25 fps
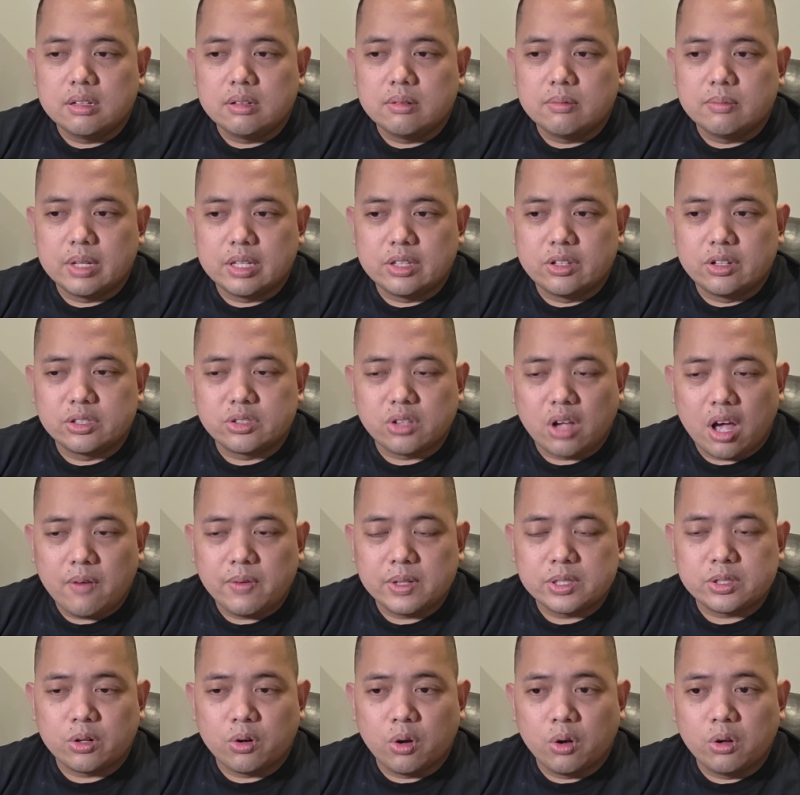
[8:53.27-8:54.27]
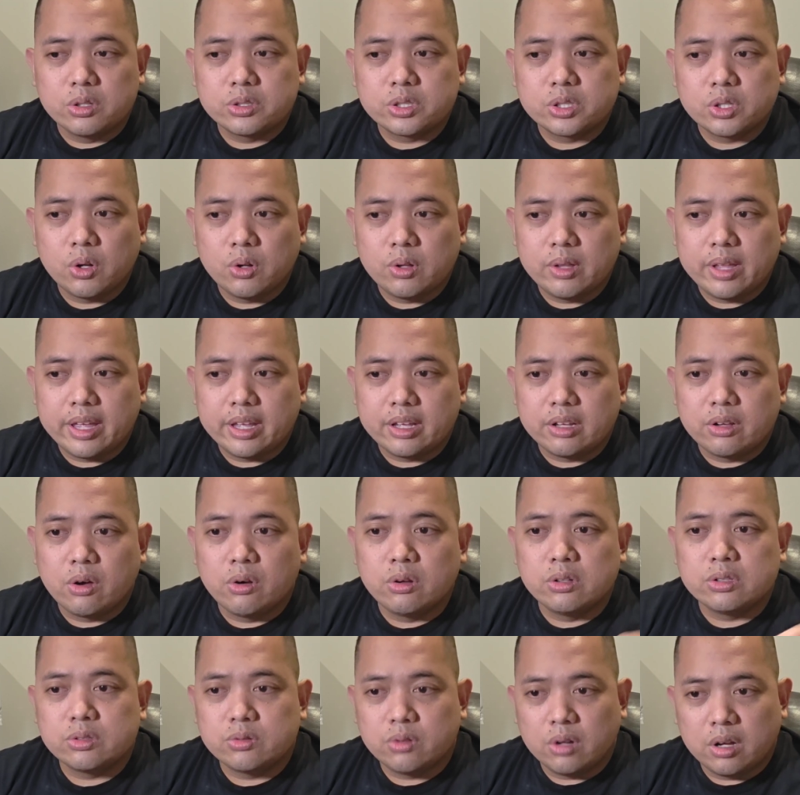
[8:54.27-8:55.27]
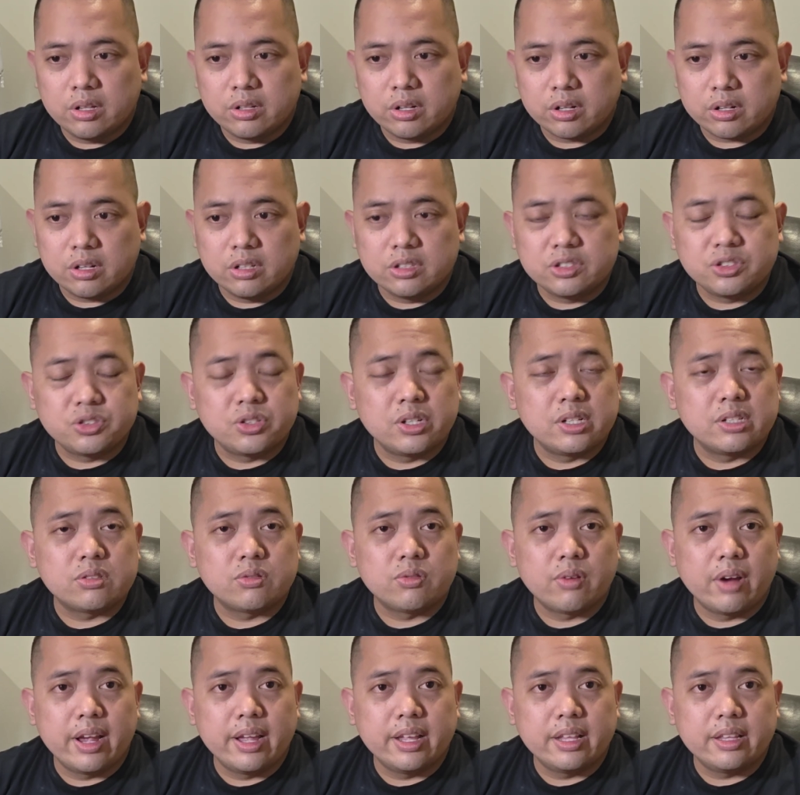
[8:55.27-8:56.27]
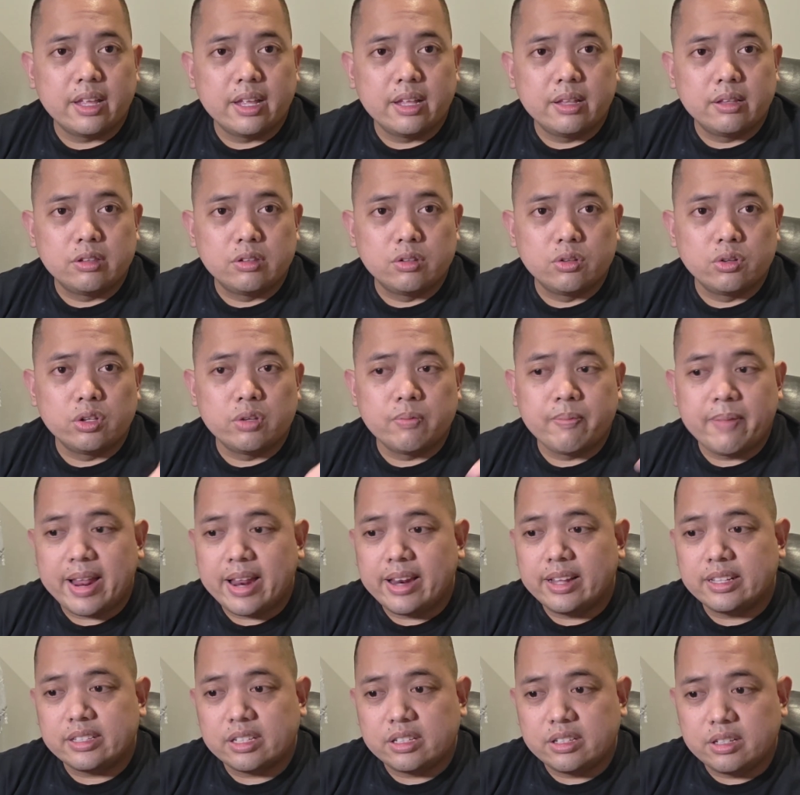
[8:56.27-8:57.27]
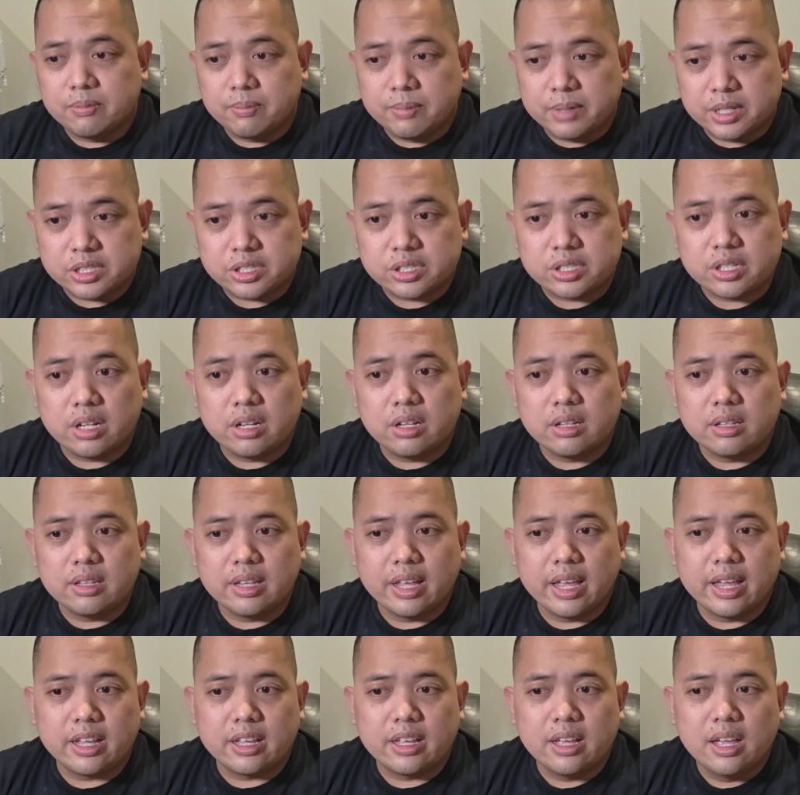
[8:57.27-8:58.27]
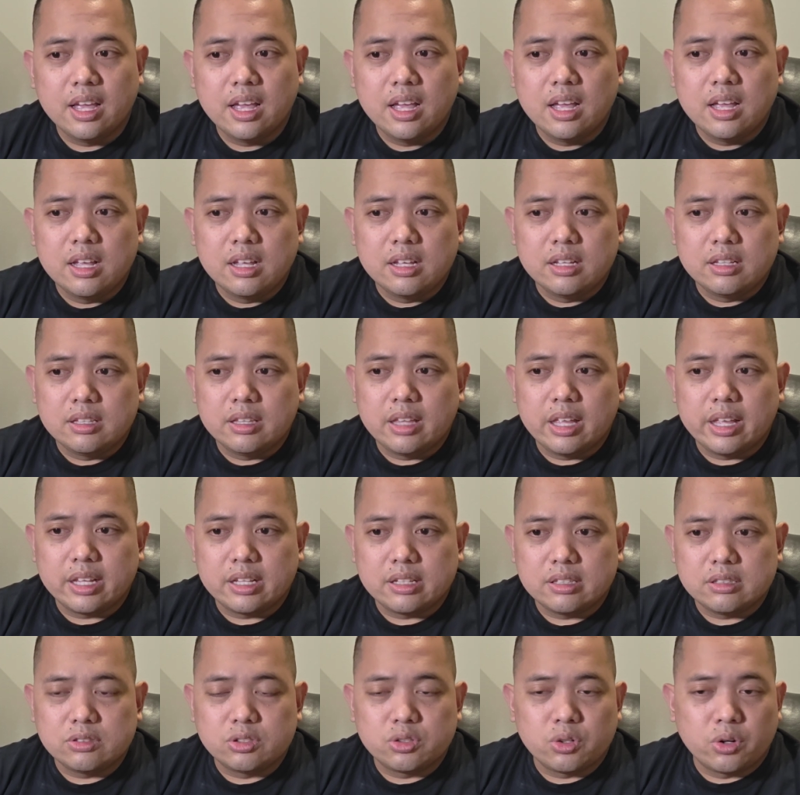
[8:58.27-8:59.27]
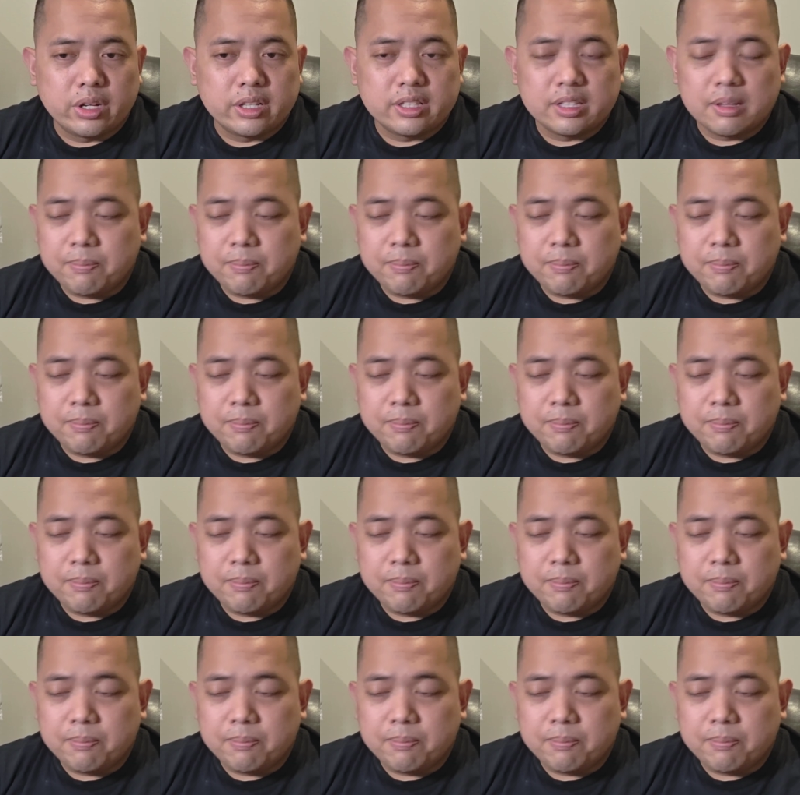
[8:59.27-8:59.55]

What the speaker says: nurse officer also like goes to other countries, right, and do humanitarian mission, like during the